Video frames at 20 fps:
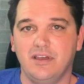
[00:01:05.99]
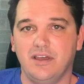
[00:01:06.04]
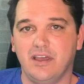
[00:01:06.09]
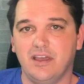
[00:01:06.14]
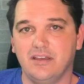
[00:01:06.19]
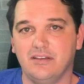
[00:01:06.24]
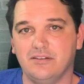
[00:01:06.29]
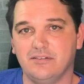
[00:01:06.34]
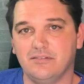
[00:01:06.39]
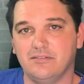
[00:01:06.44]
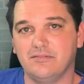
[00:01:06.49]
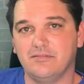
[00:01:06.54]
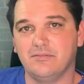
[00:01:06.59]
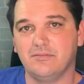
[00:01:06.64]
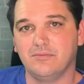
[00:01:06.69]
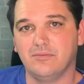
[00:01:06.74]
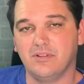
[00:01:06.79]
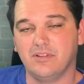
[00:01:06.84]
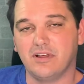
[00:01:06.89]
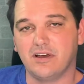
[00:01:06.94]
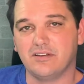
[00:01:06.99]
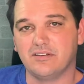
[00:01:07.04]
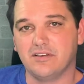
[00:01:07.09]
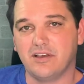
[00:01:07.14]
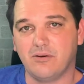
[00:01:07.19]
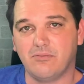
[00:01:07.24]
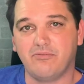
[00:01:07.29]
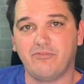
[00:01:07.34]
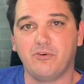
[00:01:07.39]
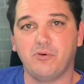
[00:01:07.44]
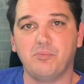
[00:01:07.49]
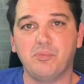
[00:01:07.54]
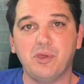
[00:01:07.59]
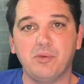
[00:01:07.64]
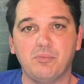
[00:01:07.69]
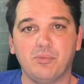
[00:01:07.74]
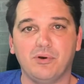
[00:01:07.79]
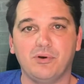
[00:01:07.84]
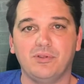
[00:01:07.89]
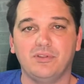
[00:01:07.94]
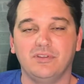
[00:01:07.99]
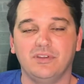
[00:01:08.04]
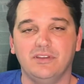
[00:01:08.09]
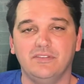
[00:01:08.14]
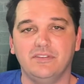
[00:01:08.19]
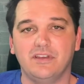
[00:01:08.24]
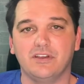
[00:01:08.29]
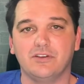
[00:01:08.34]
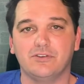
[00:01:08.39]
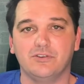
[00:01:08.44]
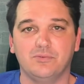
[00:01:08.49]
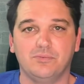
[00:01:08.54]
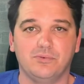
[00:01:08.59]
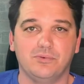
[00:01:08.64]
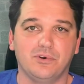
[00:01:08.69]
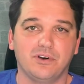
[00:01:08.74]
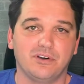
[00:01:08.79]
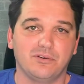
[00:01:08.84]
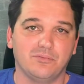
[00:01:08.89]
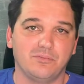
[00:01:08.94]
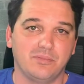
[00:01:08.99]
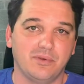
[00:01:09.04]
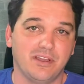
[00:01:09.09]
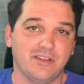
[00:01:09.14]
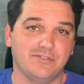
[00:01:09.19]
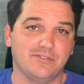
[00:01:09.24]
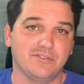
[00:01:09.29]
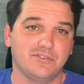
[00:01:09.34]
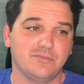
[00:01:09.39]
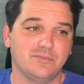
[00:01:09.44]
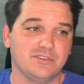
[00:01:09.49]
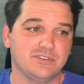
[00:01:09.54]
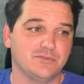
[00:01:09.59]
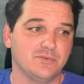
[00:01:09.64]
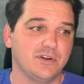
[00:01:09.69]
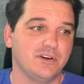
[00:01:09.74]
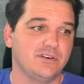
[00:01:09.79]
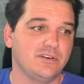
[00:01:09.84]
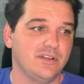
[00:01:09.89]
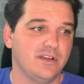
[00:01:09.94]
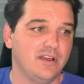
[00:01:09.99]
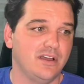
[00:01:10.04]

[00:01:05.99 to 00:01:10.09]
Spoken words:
And a lot of helpful people in that group will help answer them as well.